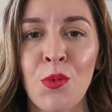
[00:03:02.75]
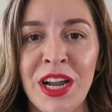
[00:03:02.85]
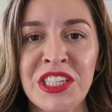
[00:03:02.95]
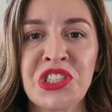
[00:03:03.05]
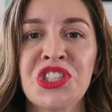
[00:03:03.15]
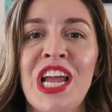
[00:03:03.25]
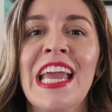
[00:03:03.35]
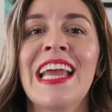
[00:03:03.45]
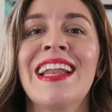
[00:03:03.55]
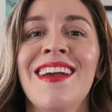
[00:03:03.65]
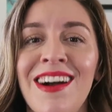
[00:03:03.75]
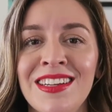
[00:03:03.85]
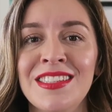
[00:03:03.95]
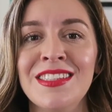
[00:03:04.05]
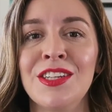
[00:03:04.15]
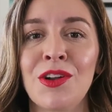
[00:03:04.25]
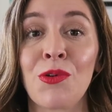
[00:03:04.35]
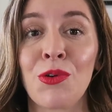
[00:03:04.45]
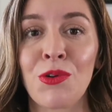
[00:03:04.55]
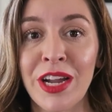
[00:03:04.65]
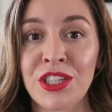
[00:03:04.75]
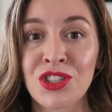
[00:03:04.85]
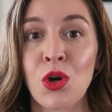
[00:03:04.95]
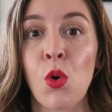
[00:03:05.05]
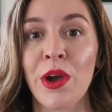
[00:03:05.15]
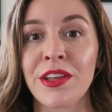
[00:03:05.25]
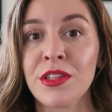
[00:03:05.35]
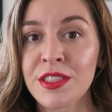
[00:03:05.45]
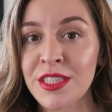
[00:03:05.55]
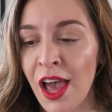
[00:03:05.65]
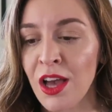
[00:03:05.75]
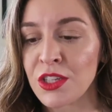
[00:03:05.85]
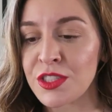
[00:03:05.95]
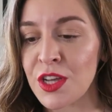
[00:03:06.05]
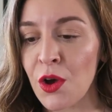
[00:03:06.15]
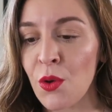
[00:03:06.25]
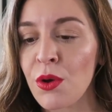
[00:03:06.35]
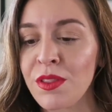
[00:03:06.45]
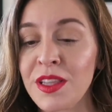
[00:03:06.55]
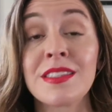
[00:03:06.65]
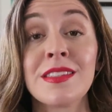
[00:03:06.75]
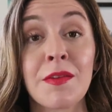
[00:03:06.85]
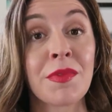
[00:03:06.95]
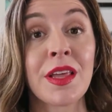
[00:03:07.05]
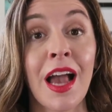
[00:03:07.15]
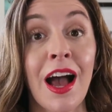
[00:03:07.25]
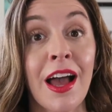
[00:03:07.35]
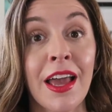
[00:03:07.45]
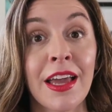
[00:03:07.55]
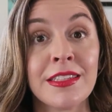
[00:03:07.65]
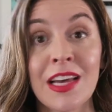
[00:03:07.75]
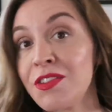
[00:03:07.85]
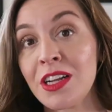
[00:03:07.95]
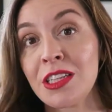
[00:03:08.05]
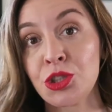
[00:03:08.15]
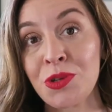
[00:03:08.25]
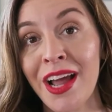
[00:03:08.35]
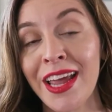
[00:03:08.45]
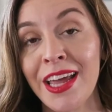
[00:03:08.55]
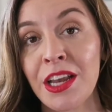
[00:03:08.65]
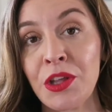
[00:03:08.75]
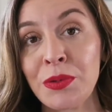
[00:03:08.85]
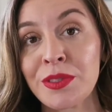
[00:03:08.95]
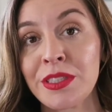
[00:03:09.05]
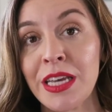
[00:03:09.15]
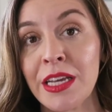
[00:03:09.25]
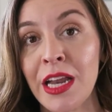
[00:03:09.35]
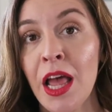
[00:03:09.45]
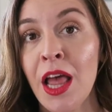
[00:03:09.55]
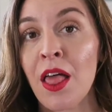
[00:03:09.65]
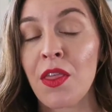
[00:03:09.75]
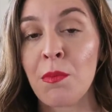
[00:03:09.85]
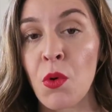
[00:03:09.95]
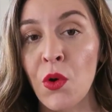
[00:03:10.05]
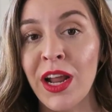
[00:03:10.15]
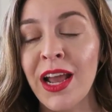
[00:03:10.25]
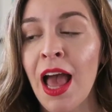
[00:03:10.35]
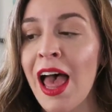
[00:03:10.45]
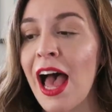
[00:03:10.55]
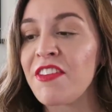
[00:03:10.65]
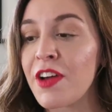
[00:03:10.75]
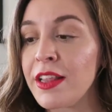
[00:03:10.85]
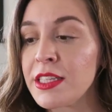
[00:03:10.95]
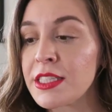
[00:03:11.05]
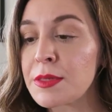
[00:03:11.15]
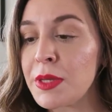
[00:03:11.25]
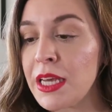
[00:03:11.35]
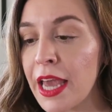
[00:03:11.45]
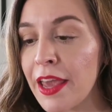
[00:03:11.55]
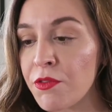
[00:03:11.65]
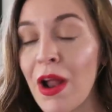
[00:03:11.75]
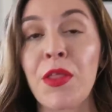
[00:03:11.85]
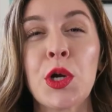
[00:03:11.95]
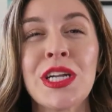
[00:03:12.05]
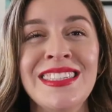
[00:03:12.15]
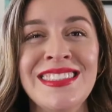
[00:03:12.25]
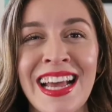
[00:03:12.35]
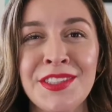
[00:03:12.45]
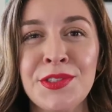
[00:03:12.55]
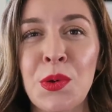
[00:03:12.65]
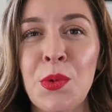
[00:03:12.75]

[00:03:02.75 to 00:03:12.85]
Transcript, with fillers: rich, antioxidant rich oils. So this is something I definitely try and use in the morning. I find this to be a rather dense